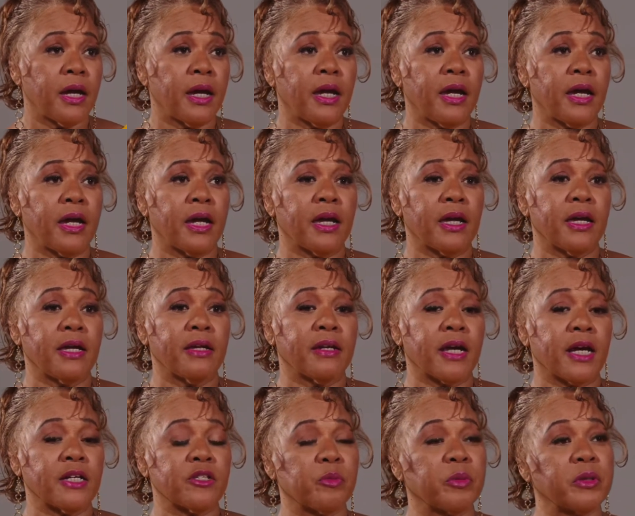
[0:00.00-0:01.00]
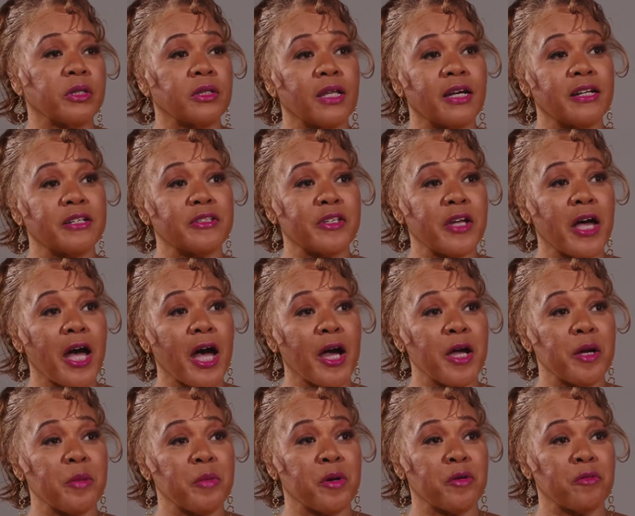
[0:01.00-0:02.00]
and I spent a lot of
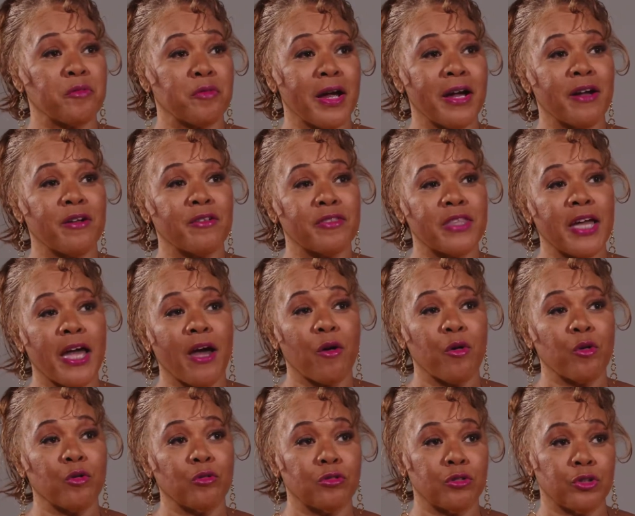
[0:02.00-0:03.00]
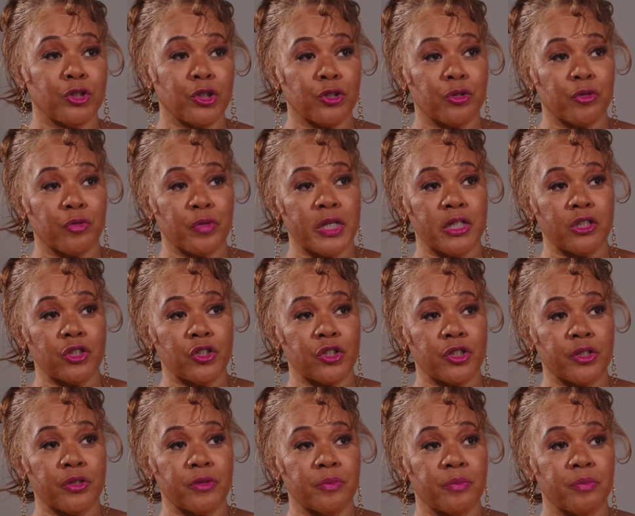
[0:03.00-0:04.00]
time around that older generation.